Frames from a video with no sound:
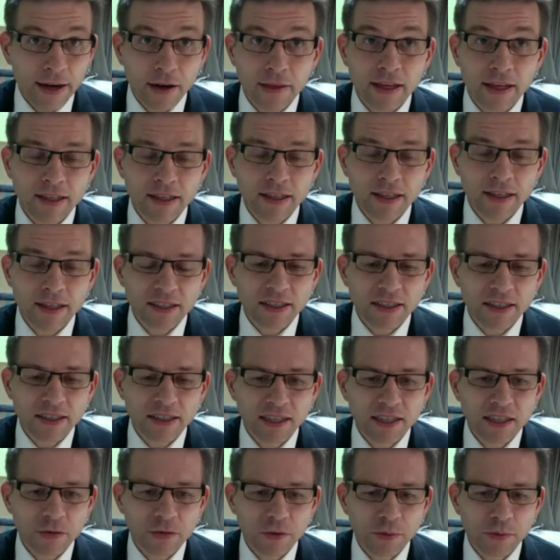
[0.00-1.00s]
I think the
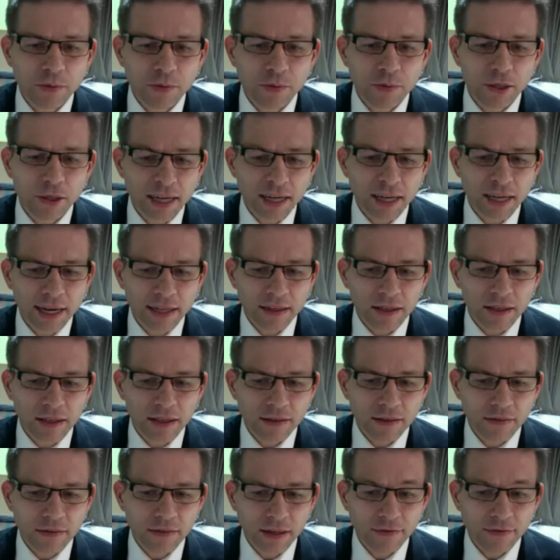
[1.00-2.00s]
statistics would point out
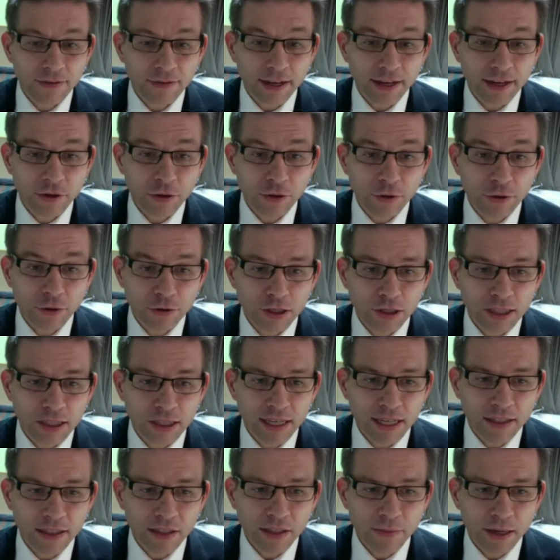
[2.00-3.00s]
that, in fact, children
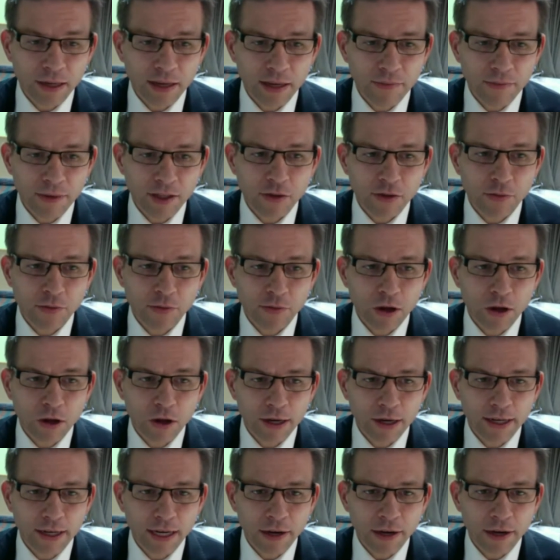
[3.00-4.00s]
tend to be much more
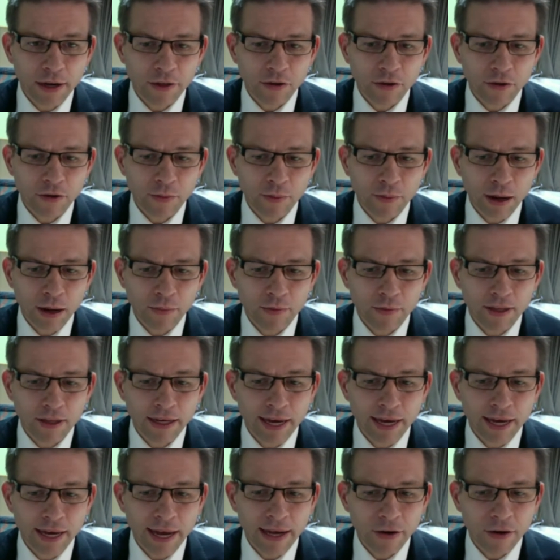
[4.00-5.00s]
likely to go onto a pump than
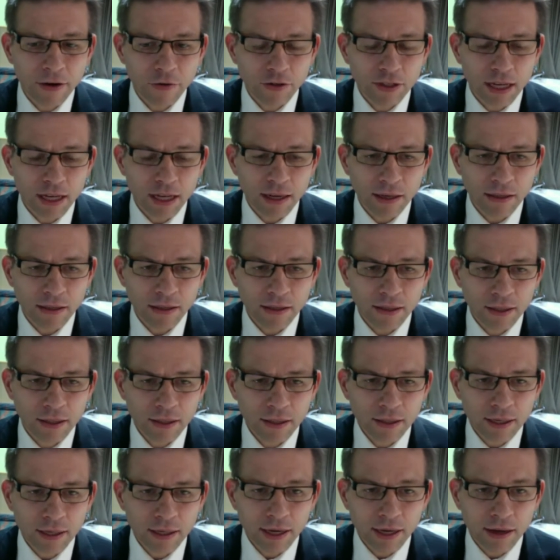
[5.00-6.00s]
adults are.
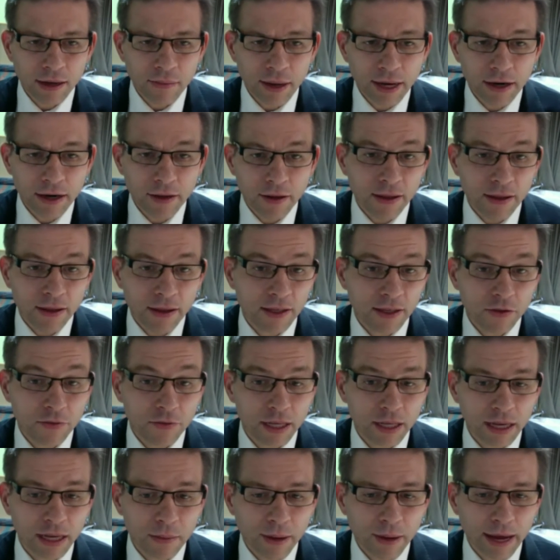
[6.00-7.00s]
And I think it's
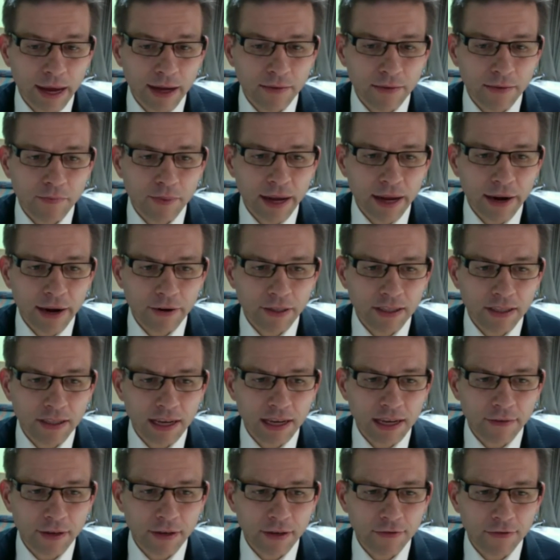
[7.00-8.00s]
really about parents
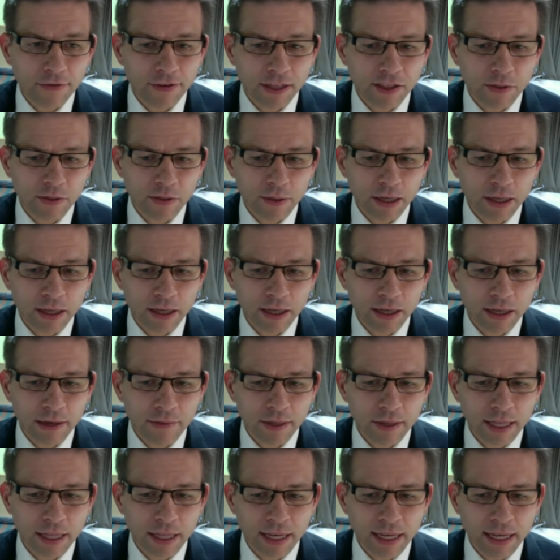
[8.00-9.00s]
having the flexibility
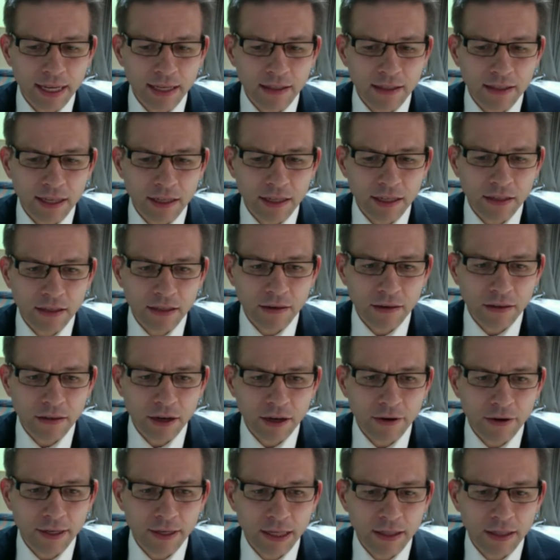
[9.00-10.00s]
with their kids and
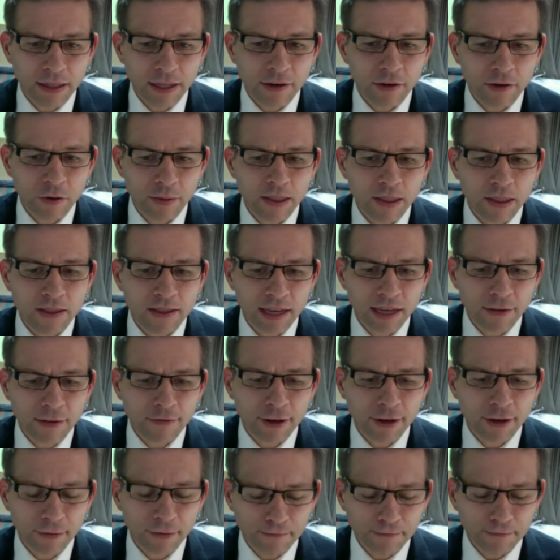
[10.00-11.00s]
knowing that they're a little bit
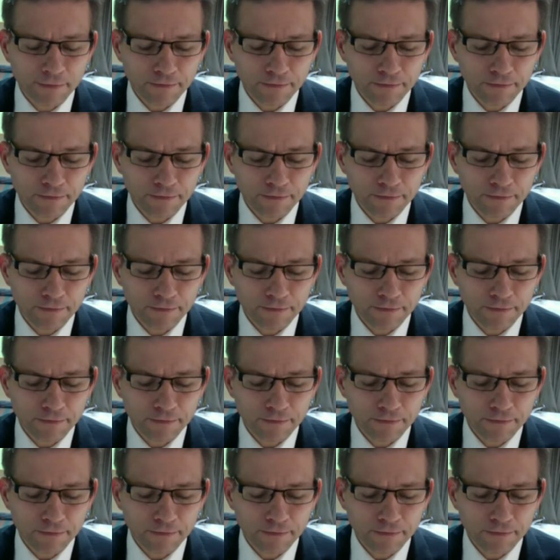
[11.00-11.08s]
safer.